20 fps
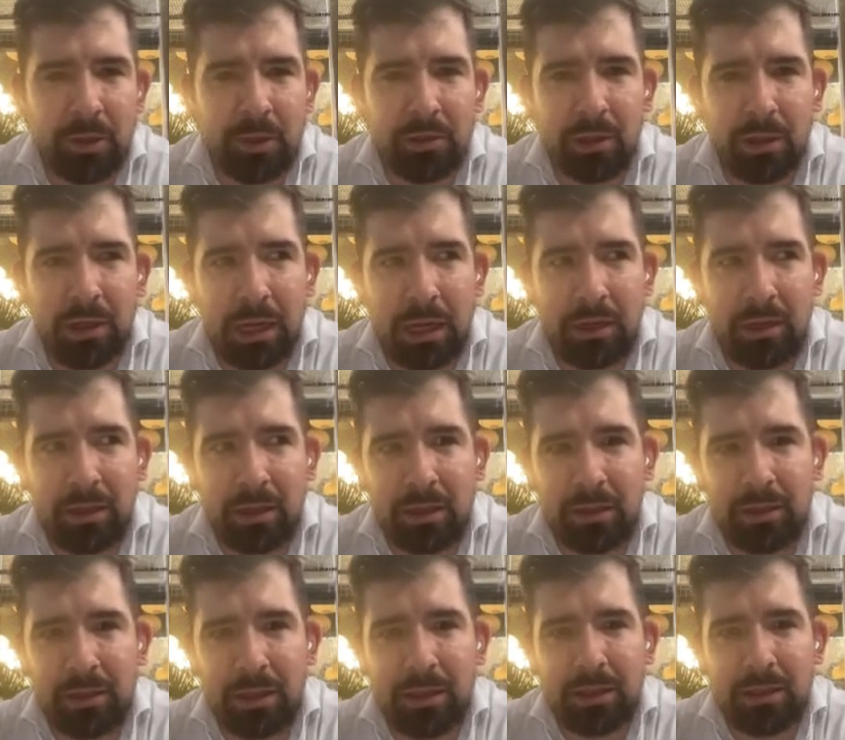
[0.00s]
comfortable.
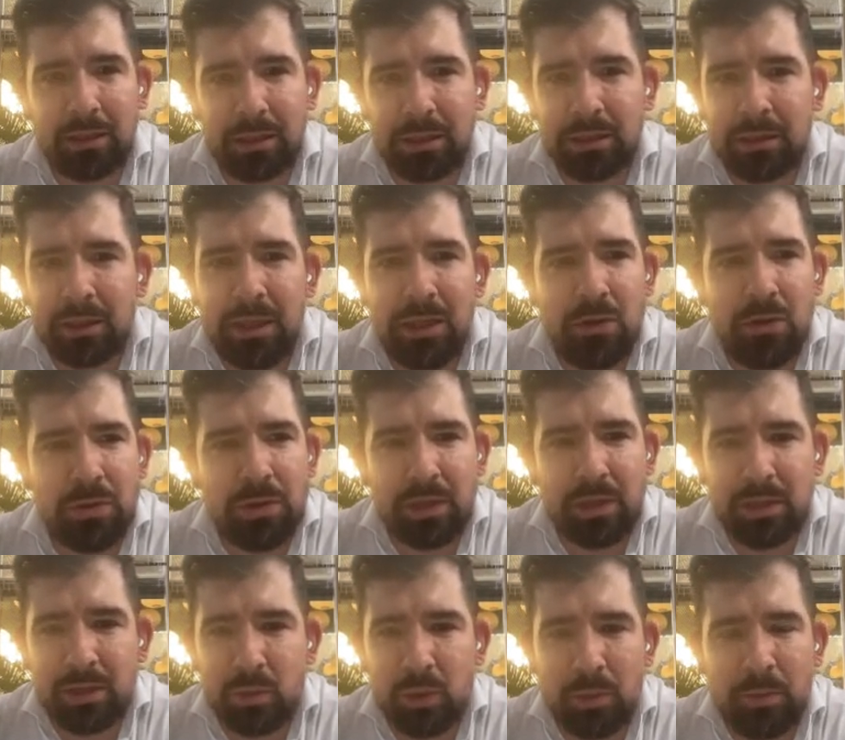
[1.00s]
The
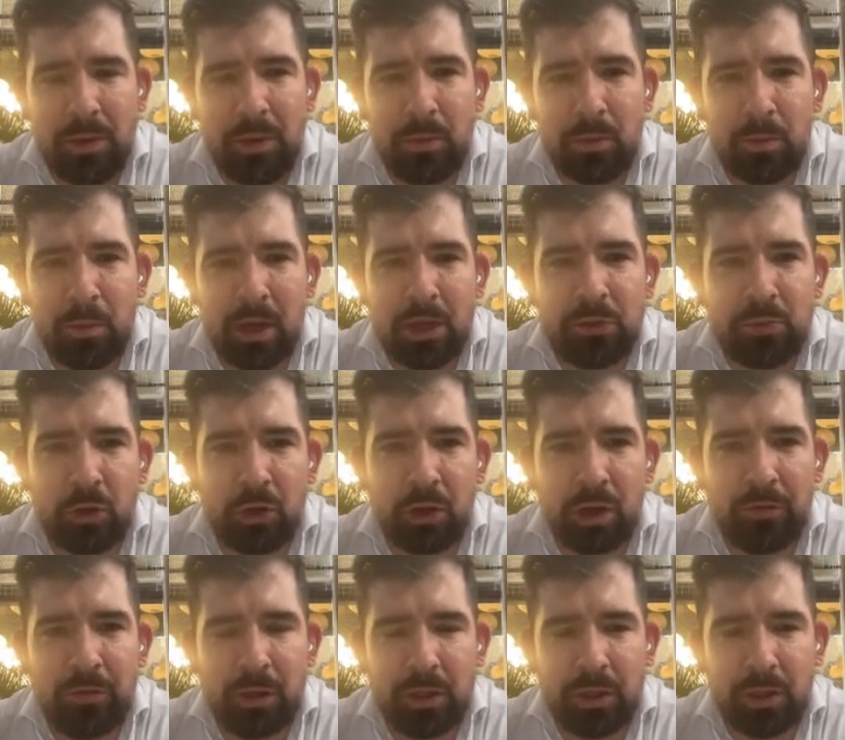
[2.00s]
users will be much
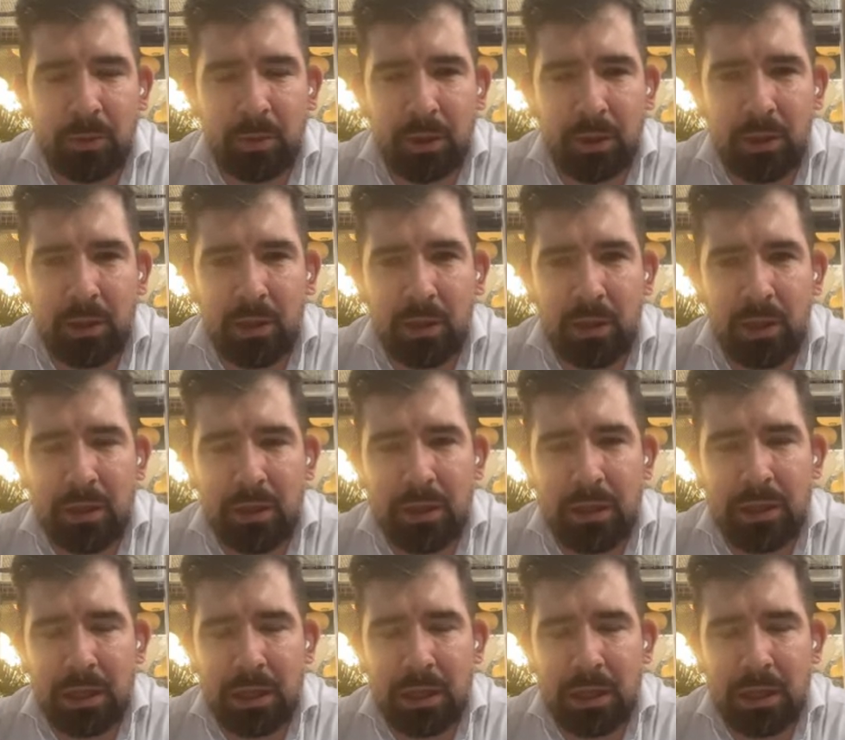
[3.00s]
more comfortable